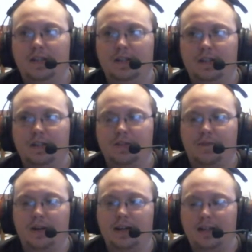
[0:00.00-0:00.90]
it's
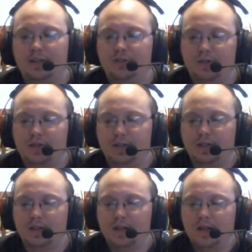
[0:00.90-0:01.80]
very
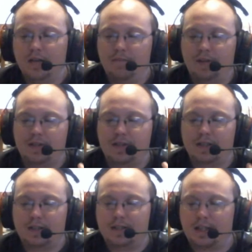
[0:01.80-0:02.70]
interesting because I
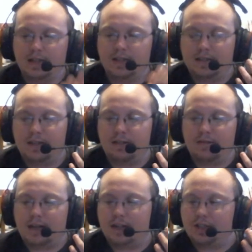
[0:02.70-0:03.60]
can take these
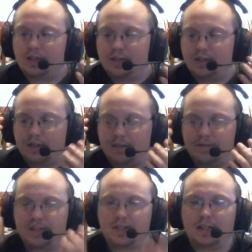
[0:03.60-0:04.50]
interactions that I've
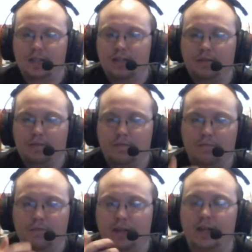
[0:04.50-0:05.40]
seen
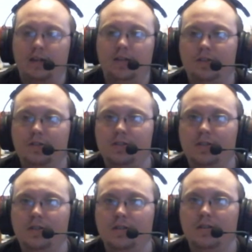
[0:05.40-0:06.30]
from
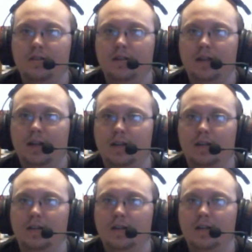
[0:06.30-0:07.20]
characters and
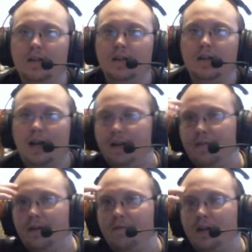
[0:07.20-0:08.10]

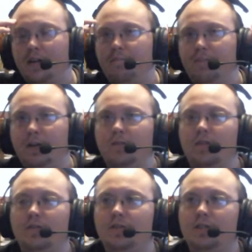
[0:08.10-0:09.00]
I've got a better
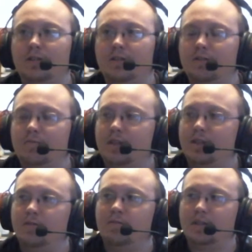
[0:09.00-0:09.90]
understanding. So when I
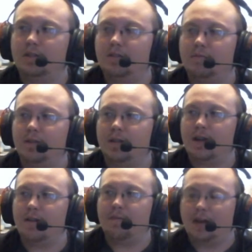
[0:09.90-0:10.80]
go into real
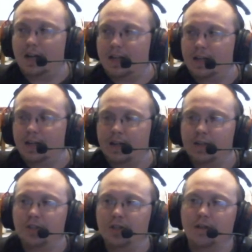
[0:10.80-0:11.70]
life, I can
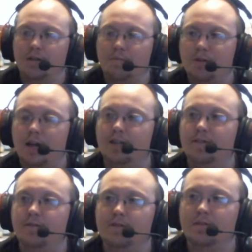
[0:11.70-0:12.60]
actually apply
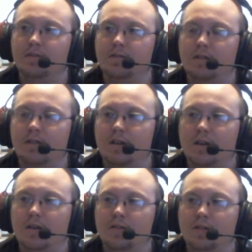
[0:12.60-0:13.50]
those.
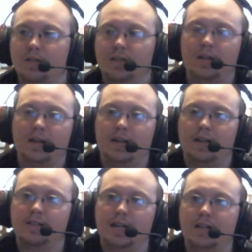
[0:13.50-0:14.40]
So it's not
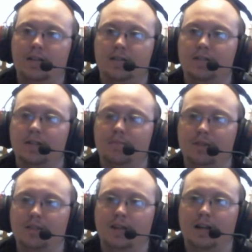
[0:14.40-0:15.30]
exactly the same.
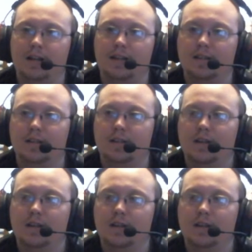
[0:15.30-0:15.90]
It's kind of like a,